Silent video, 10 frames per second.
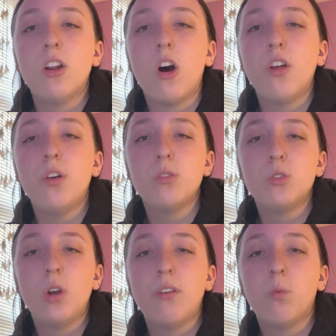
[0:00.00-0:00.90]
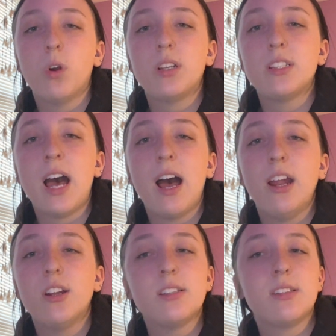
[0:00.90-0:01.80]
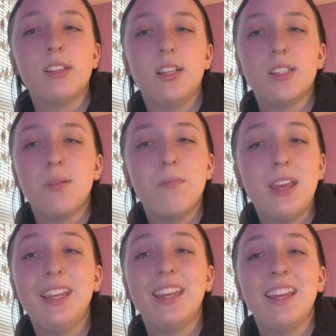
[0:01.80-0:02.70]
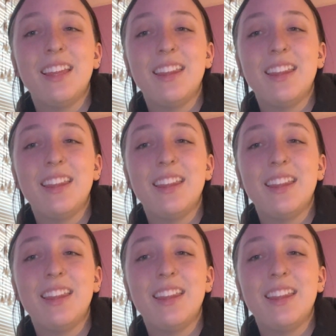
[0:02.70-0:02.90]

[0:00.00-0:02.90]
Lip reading: all those who have worked tirelessly to make